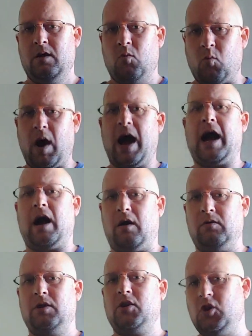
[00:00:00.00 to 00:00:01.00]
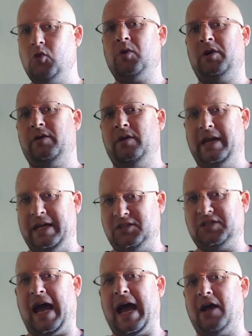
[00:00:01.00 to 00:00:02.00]
while you were
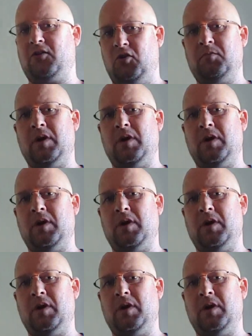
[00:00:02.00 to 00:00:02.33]
inside your